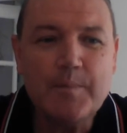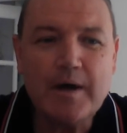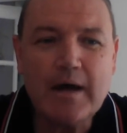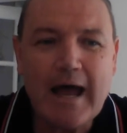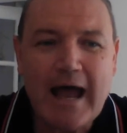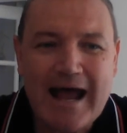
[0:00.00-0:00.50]

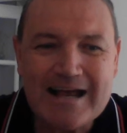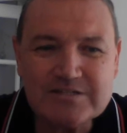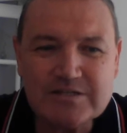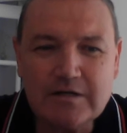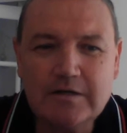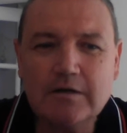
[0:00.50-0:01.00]
but
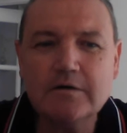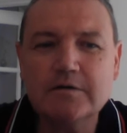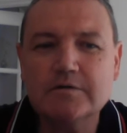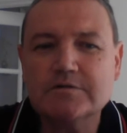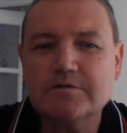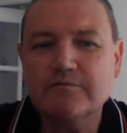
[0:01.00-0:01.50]
as I
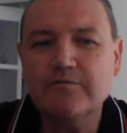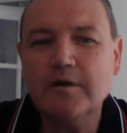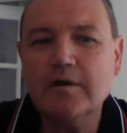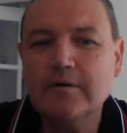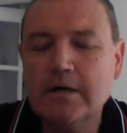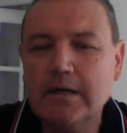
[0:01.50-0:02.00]
learnt to
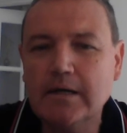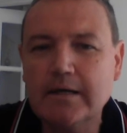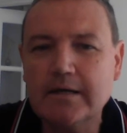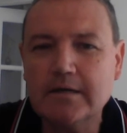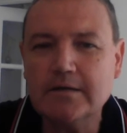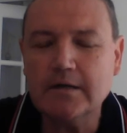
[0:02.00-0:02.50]
follow her
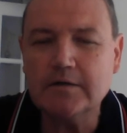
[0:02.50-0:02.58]
lead,